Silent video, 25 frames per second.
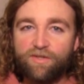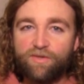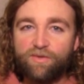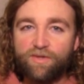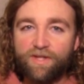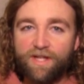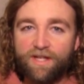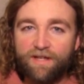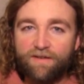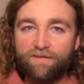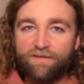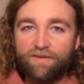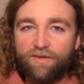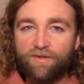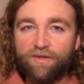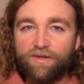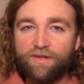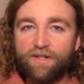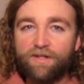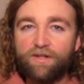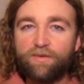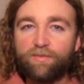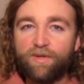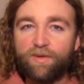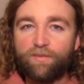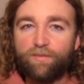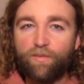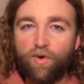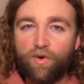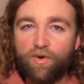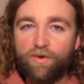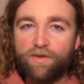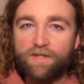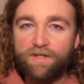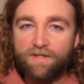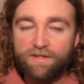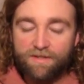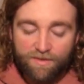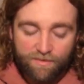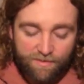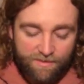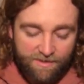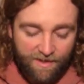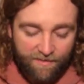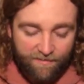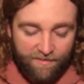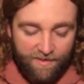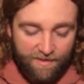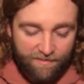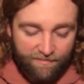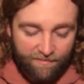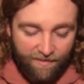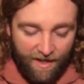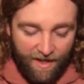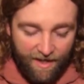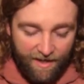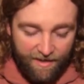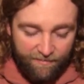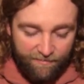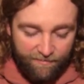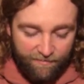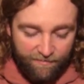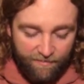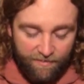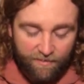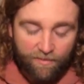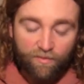like if you're a little bit more than 275